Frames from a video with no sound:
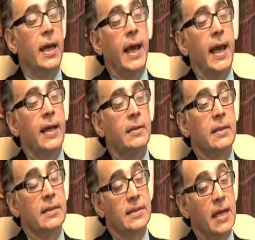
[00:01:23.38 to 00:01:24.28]
And
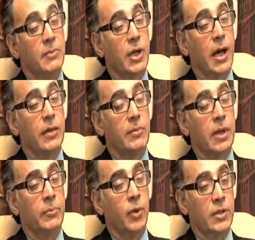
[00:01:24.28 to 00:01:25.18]
at the same time,
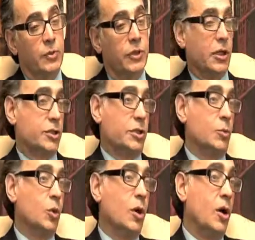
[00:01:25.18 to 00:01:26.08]
a breast
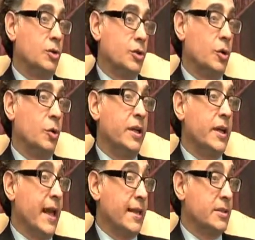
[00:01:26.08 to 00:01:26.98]
reduction will also
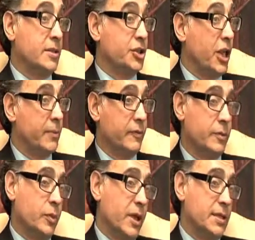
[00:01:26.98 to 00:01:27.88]
enhance the shape of
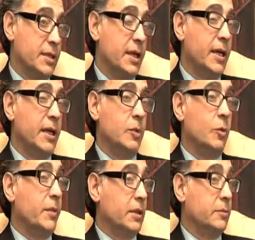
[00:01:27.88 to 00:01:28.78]
the breast. It
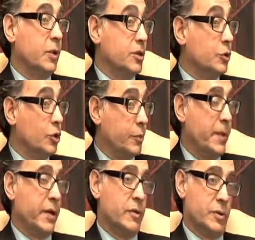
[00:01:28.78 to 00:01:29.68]
will make the breast look
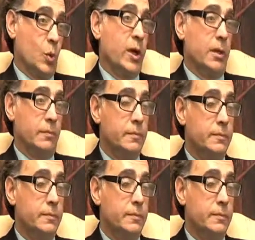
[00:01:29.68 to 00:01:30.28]
better as well.